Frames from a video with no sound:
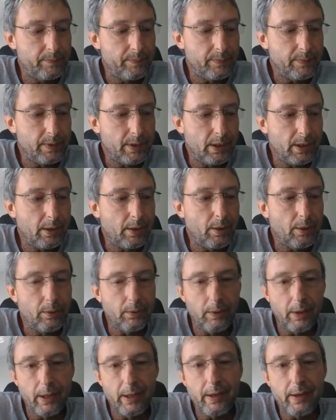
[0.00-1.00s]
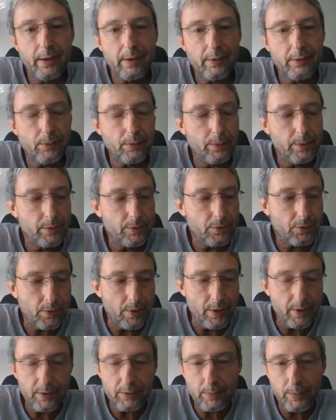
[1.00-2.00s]
Linux, which
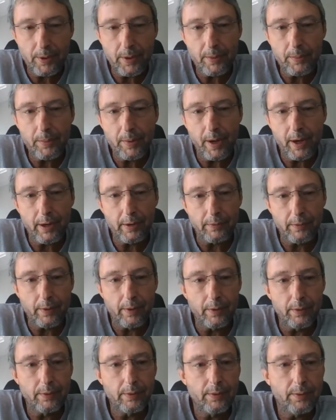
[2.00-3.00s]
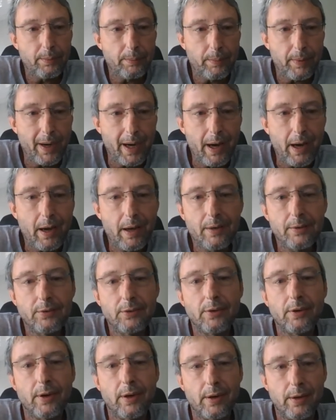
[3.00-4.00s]
Raspberry Pi runs,
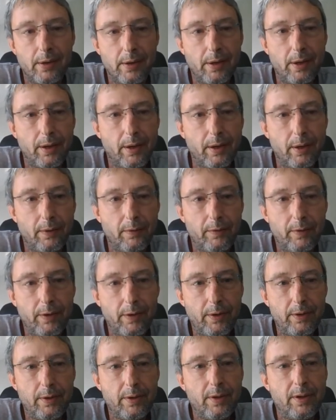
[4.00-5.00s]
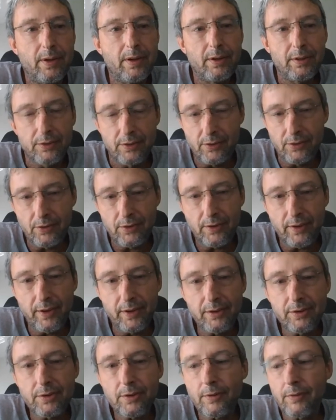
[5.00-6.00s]
Pi-Star and all of it. Just
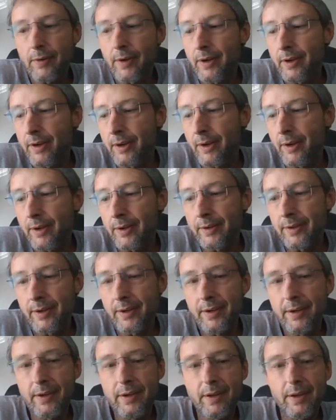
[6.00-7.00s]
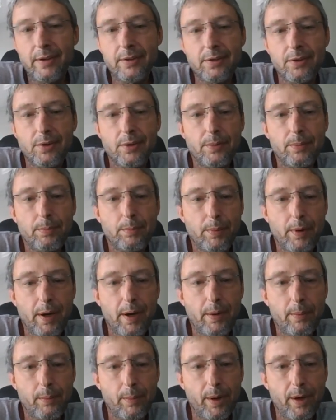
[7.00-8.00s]
get your radio ID, get your
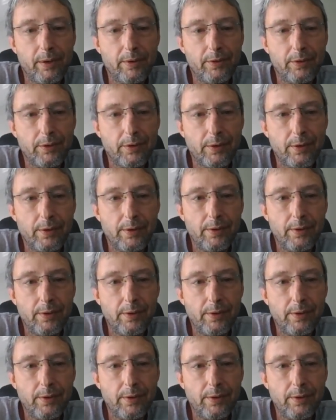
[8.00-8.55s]
Brandmeister